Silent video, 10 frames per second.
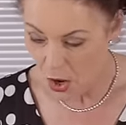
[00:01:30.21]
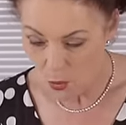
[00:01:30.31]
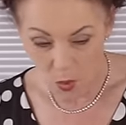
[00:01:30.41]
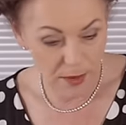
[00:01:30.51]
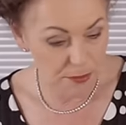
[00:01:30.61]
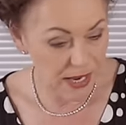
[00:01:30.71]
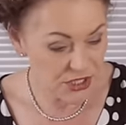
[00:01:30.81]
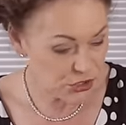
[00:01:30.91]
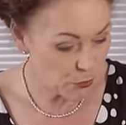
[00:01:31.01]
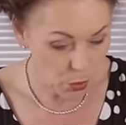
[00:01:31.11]
Right,
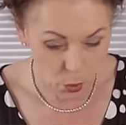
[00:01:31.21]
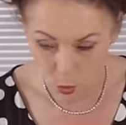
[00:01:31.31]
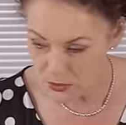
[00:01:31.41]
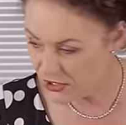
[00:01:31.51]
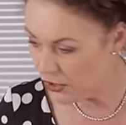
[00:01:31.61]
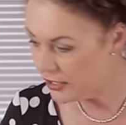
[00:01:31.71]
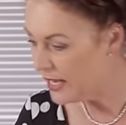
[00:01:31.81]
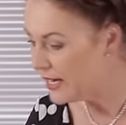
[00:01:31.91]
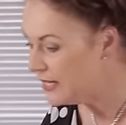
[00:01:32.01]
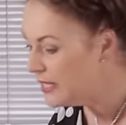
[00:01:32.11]
plus you will also
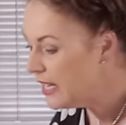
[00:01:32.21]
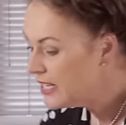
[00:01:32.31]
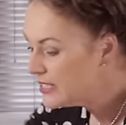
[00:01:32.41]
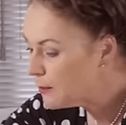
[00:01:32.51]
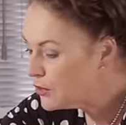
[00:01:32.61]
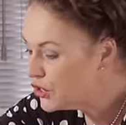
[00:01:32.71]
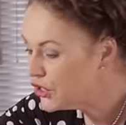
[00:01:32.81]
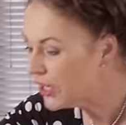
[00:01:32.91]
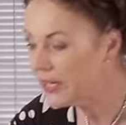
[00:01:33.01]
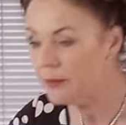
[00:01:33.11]
need some
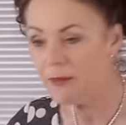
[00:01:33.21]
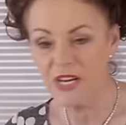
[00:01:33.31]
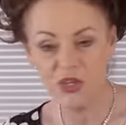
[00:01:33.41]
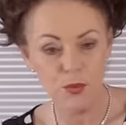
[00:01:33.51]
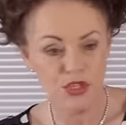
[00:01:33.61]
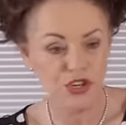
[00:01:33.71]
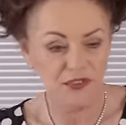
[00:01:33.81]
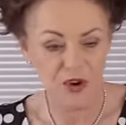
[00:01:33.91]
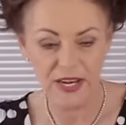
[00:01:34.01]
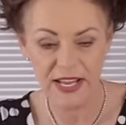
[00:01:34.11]
chicken mesh, which I've
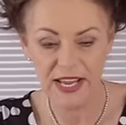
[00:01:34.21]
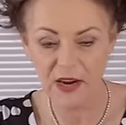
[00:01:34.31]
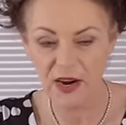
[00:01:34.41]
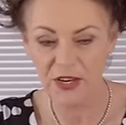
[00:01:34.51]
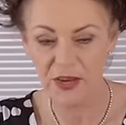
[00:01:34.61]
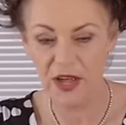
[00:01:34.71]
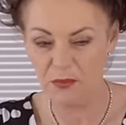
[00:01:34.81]
got here.